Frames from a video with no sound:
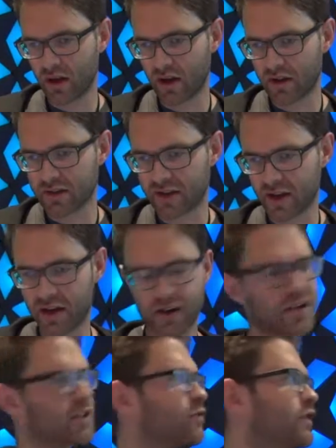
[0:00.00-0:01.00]
The second
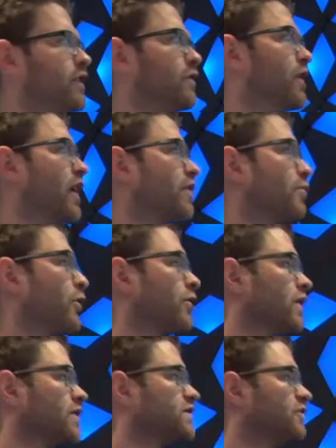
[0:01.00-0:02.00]
is we had a
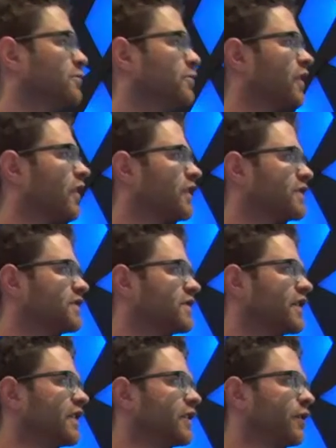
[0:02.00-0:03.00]
model at CVPR this
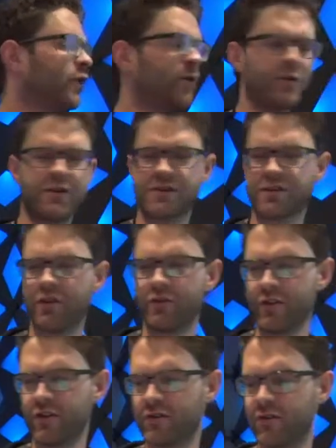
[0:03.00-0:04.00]
year, which is called
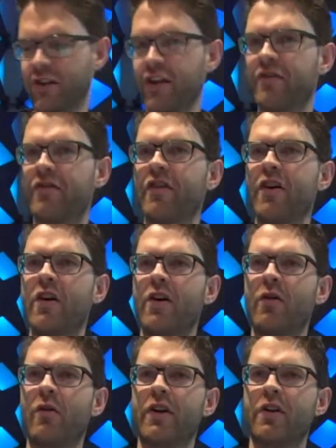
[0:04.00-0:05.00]

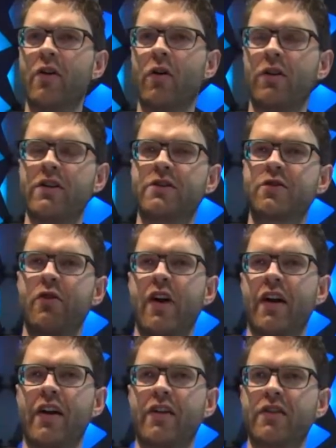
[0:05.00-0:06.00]
Video2GIF, where the goal is to
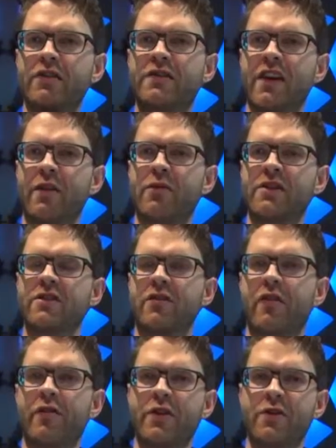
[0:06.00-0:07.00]
rank segments of
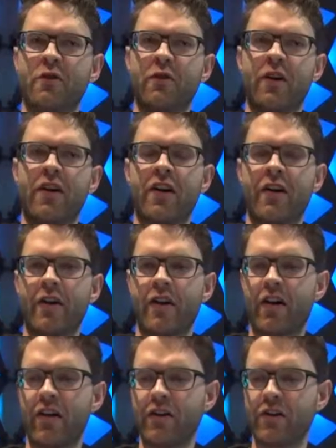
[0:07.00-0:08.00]
a video
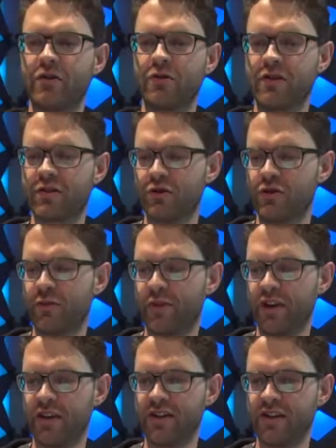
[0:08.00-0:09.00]
according to the
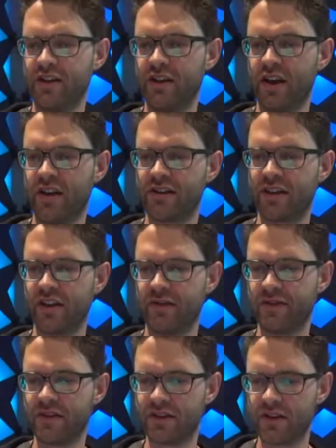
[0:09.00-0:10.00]
suitability as
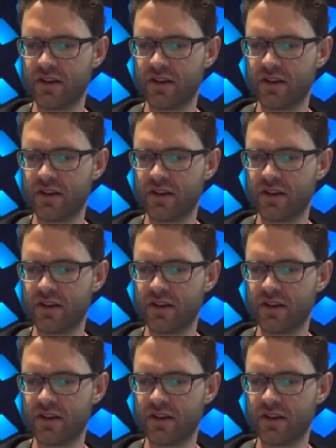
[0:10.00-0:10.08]
GIFs.